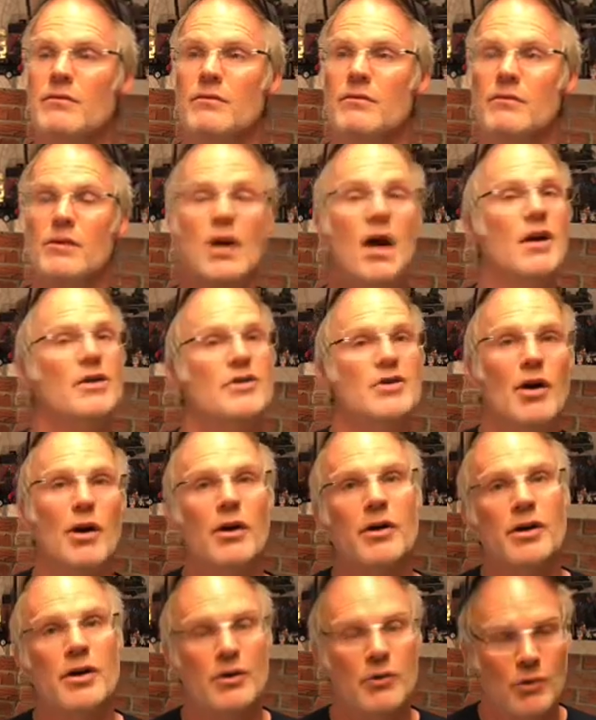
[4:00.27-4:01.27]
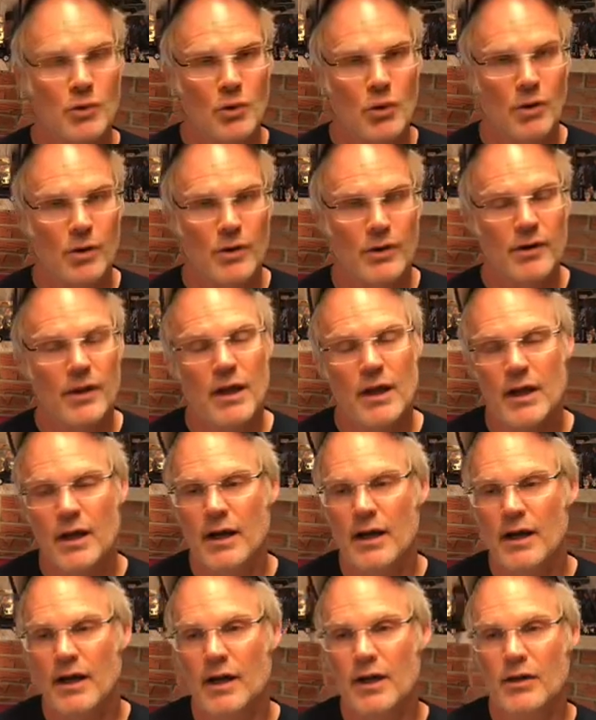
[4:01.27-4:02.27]
not dark unicorn,
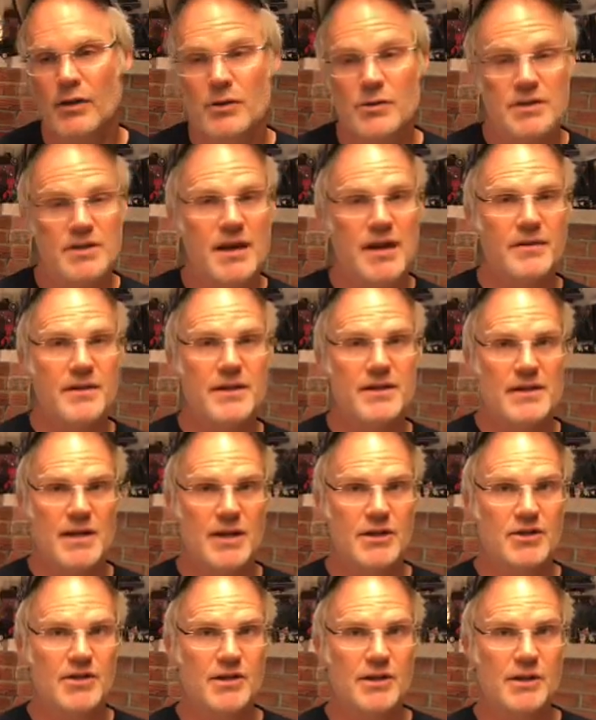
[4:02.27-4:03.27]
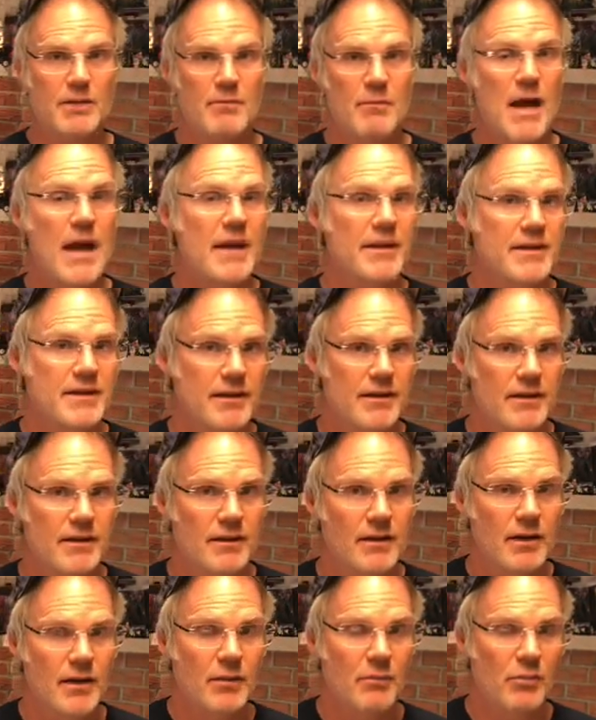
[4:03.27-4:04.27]
uh, who Seth has actually met
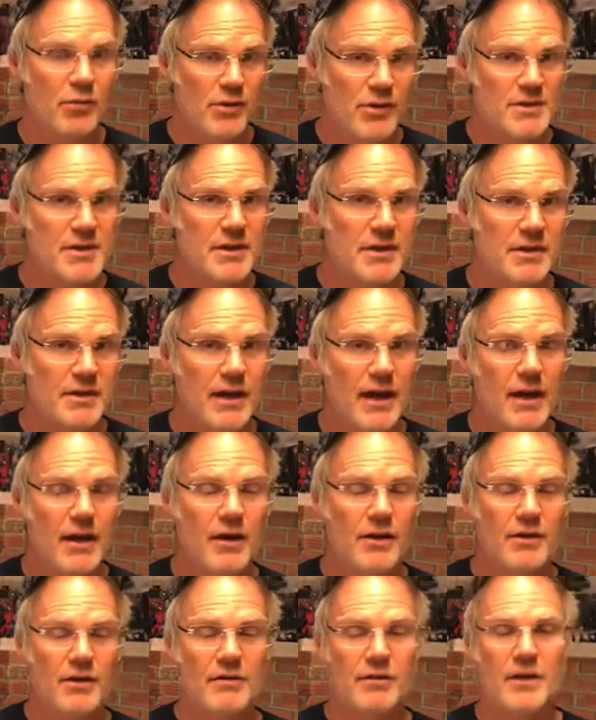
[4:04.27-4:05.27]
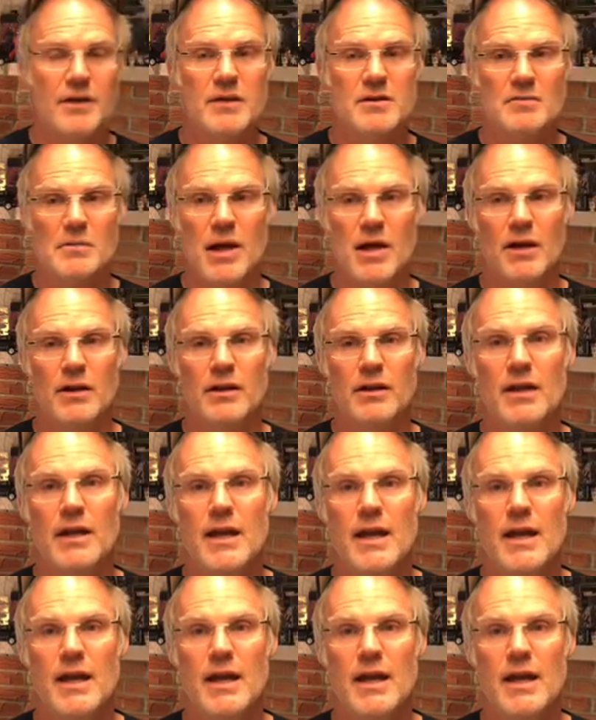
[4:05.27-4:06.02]
in prison on the Phantom Isle.